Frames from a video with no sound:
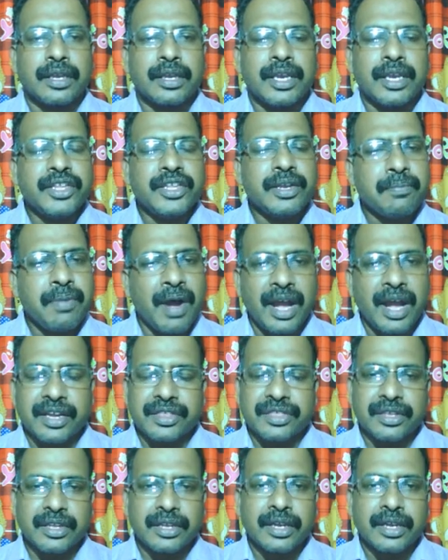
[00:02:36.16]
In the marks,
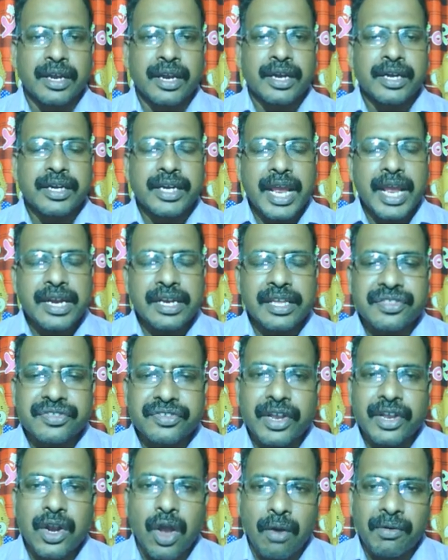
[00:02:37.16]
10 is
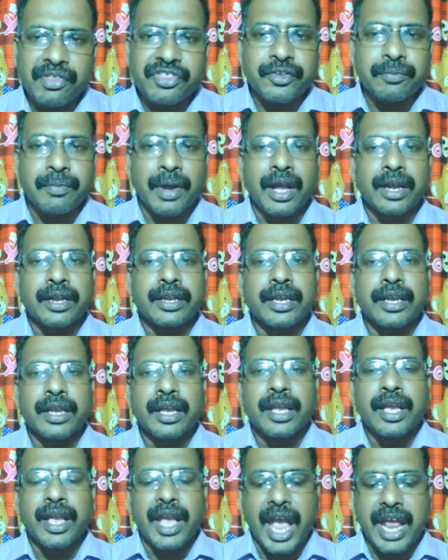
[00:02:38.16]
the lowest mark
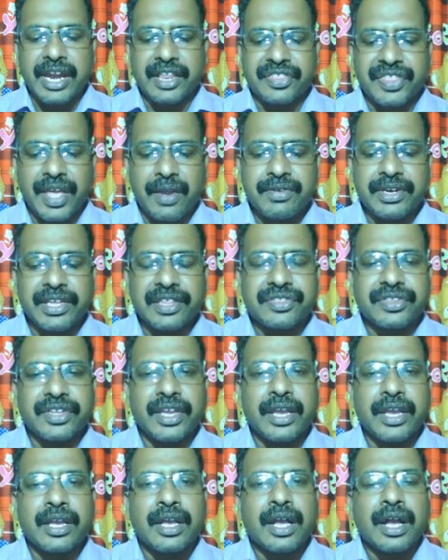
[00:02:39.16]
and 7 is the
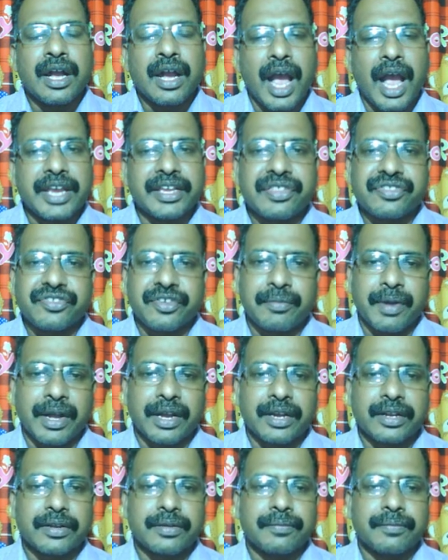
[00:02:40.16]
highest
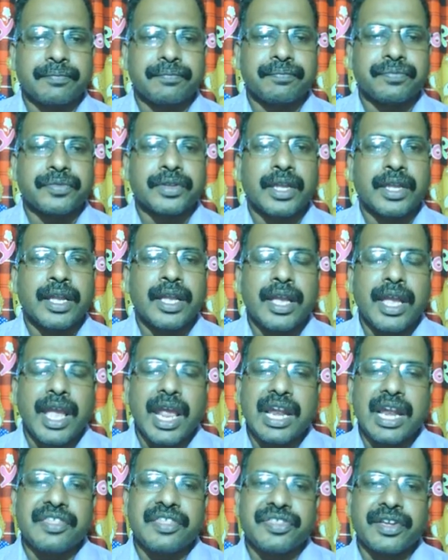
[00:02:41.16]
mark.
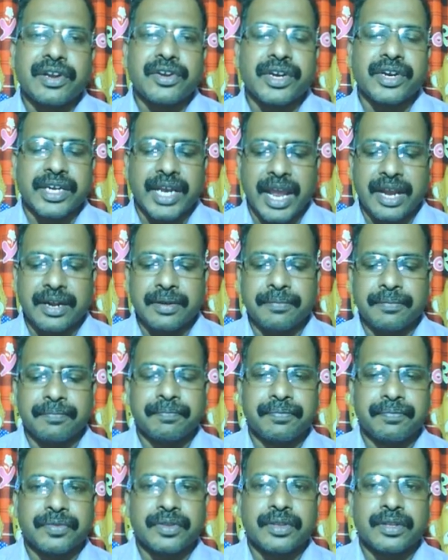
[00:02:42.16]
L is equal to 10,
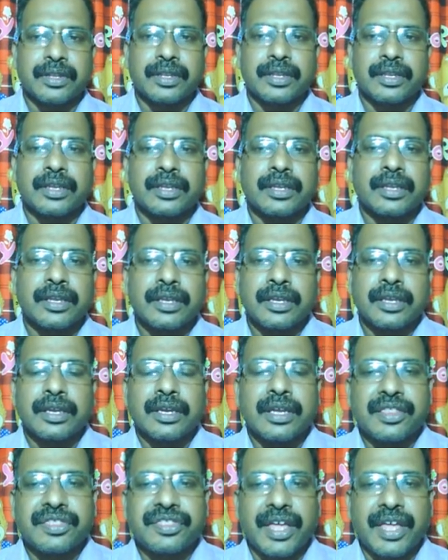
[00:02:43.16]

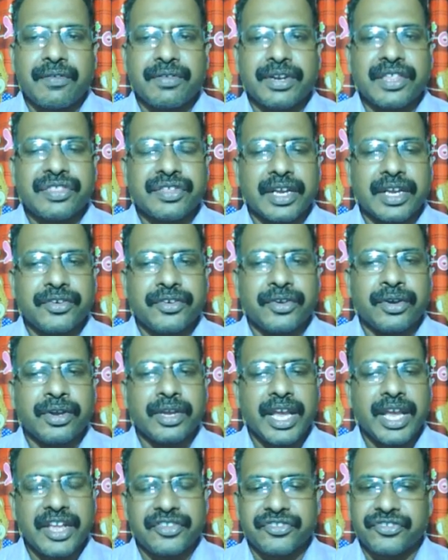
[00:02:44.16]
7 is equal to
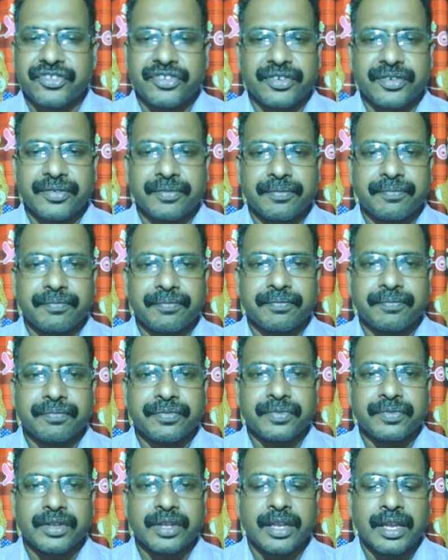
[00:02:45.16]
H.
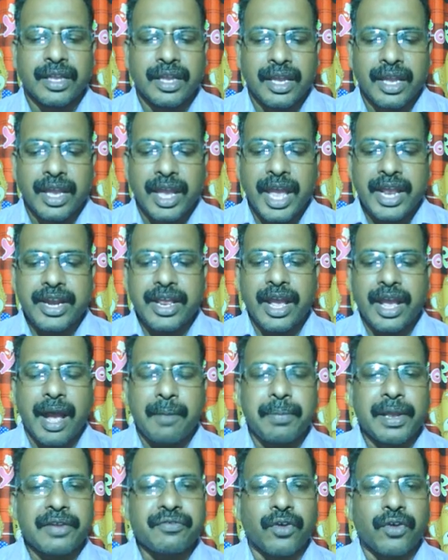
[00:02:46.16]
And
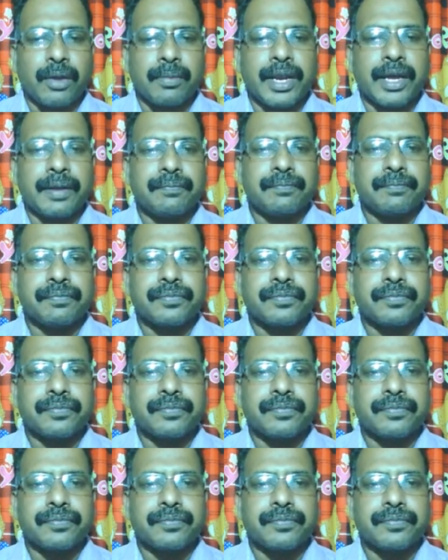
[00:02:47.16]
apply formula.